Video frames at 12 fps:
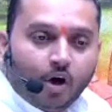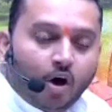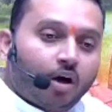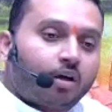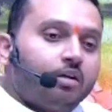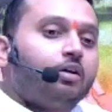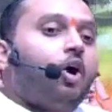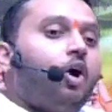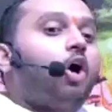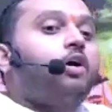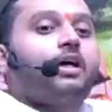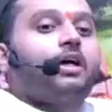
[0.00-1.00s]
or
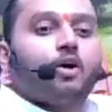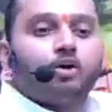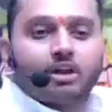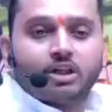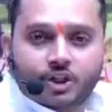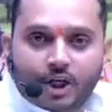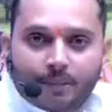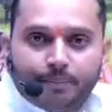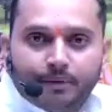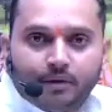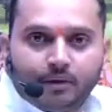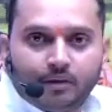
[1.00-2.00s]
octagonal shape.
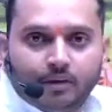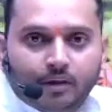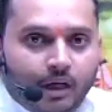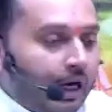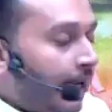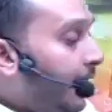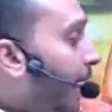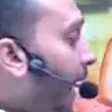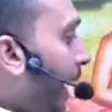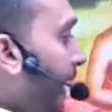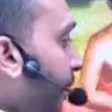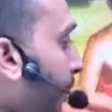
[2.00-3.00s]

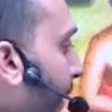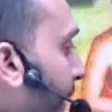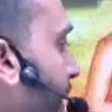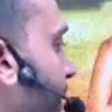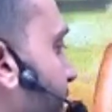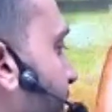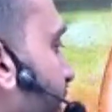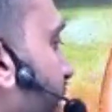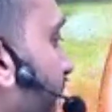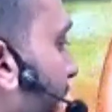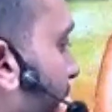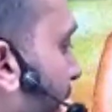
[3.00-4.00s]
It means
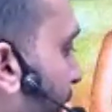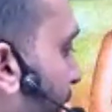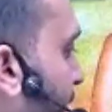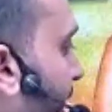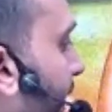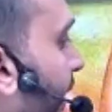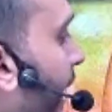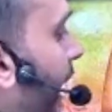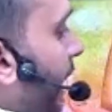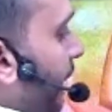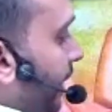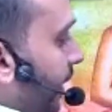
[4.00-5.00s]
if they
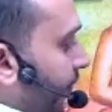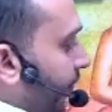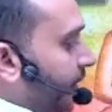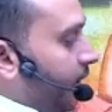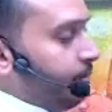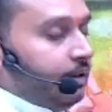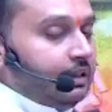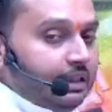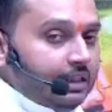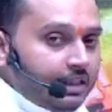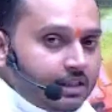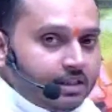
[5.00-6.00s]
can develop
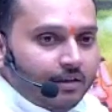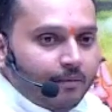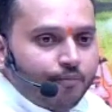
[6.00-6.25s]
these